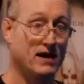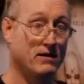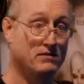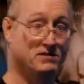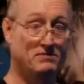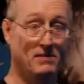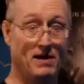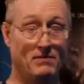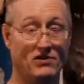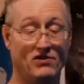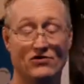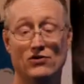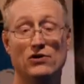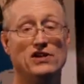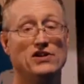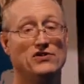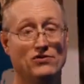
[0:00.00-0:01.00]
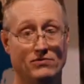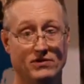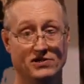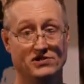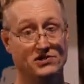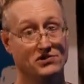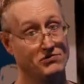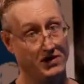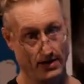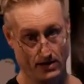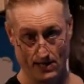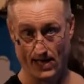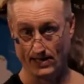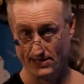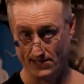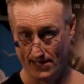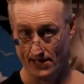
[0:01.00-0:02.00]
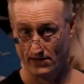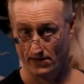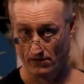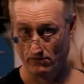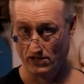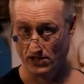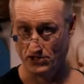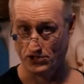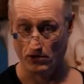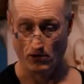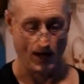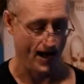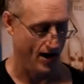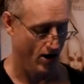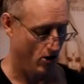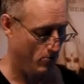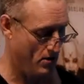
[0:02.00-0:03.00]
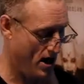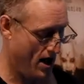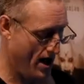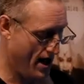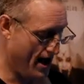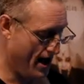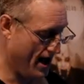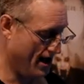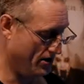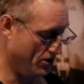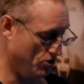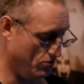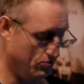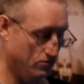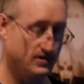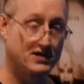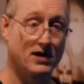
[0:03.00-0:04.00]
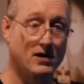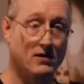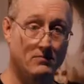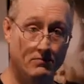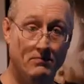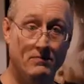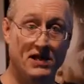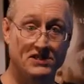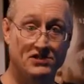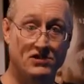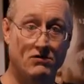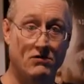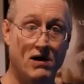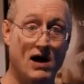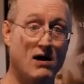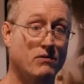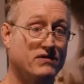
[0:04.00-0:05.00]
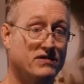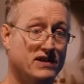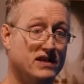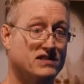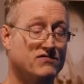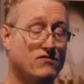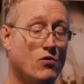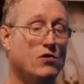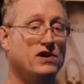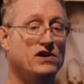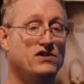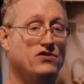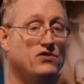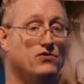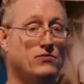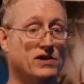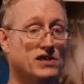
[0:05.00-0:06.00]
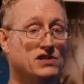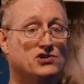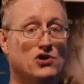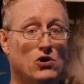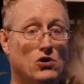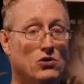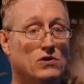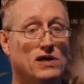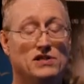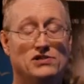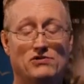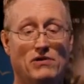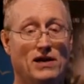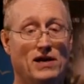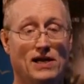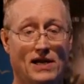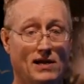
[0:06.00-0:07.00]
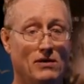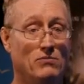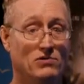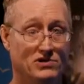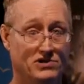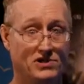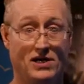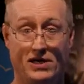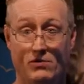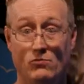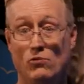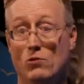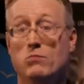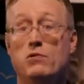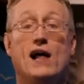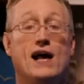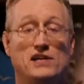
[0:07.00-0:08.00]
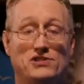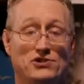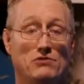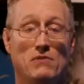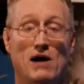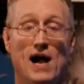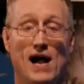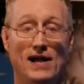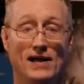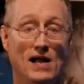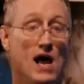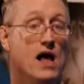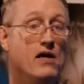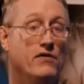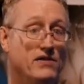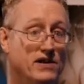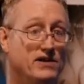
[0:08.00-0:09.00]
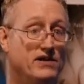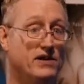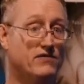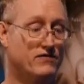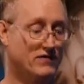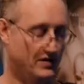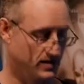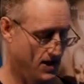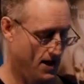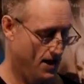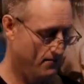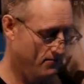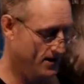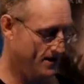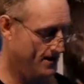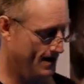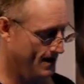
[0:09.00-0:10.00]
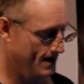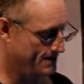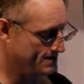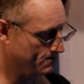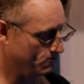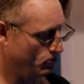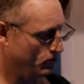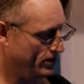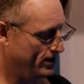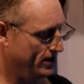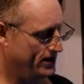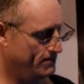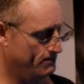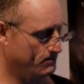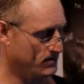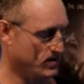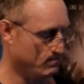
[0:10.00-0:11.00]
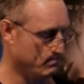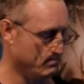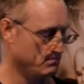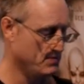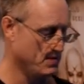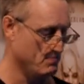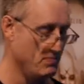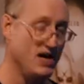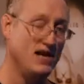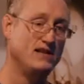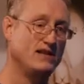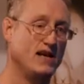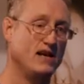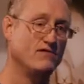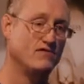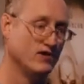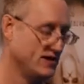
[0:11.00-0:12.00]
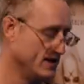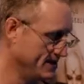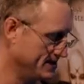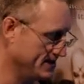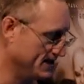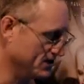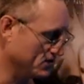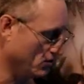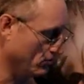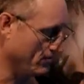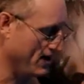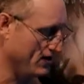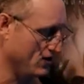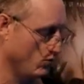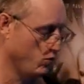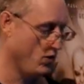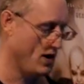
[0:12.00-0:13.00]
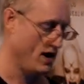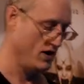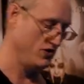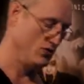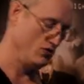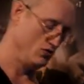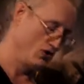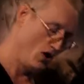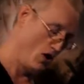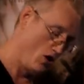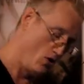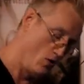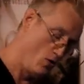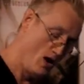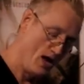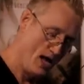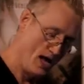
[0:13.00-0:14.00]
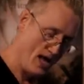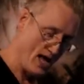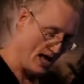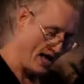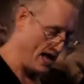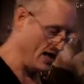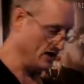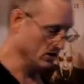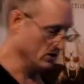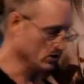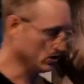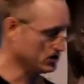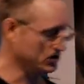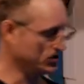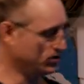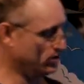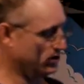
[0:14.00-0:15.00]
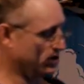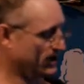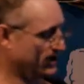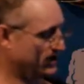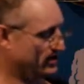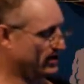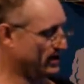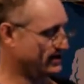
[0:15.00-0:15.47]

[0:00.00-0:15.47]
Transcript: that was maybe 32 inch screen, like say the original Alp, and you start messing around with this 42 inch OLED screen, it was it will blast your mind the difference. Because really the, the big thing for this is no matter where you go, it looks good. It